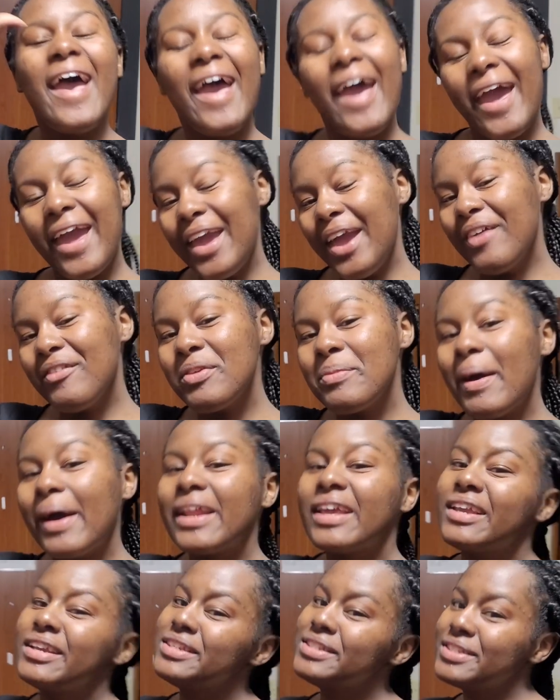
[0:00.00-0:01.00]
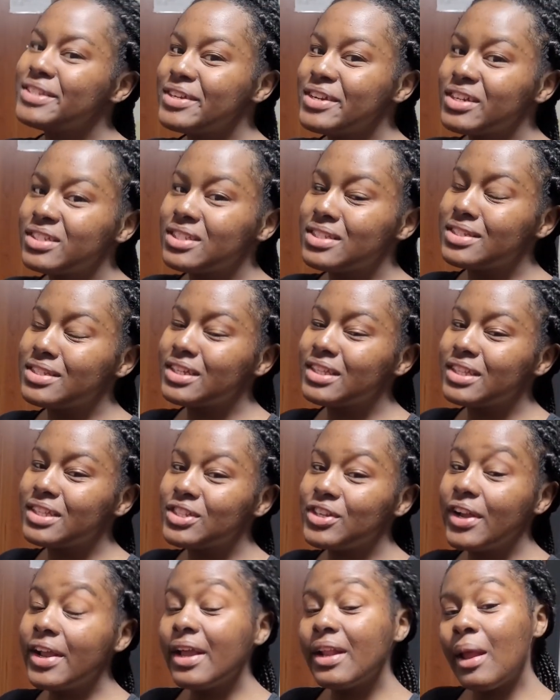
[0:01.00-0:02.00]
Hey everybody, it's your girl Sincerely
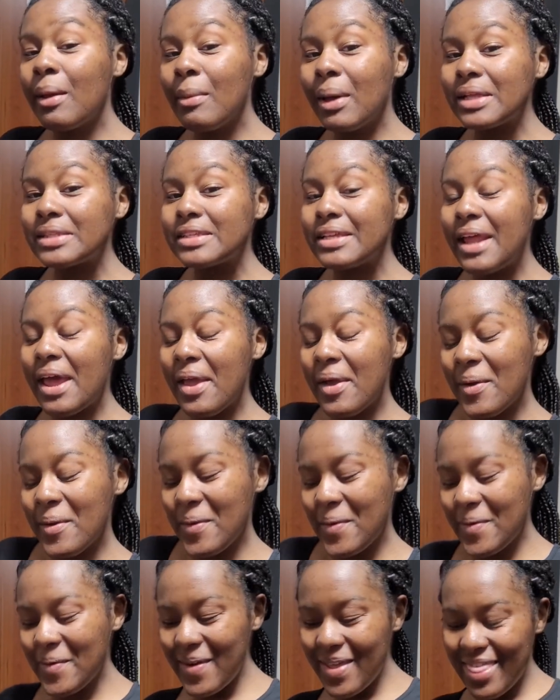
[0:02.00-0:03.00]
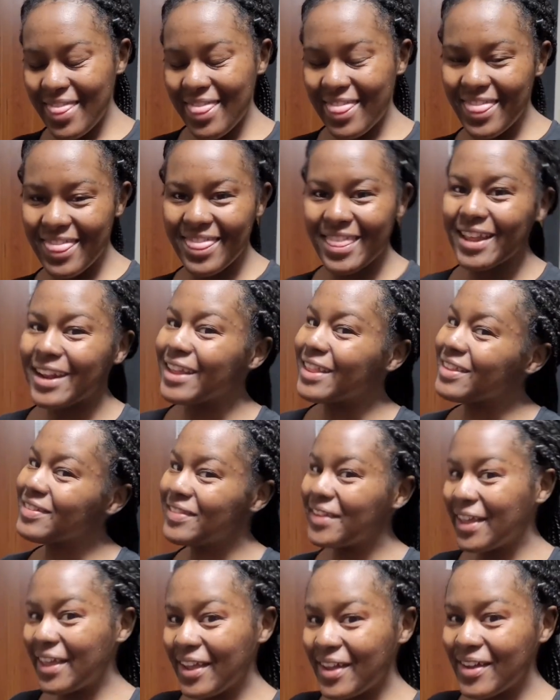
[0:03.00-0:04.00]
Dre and I'm back today with another
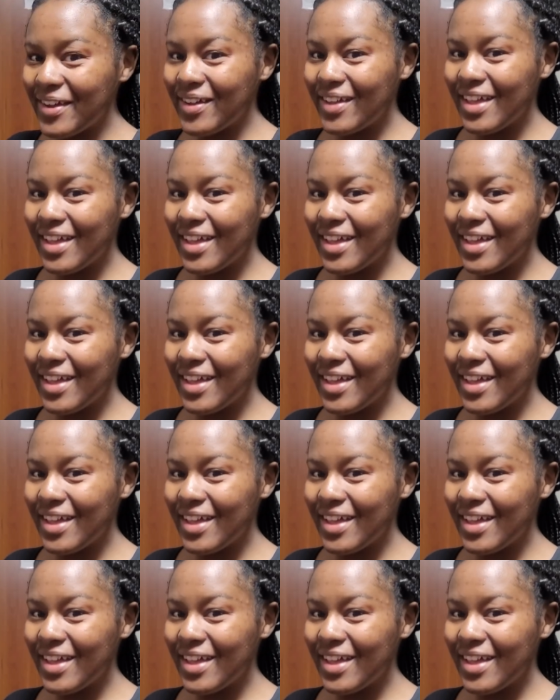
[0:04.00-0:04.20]
video.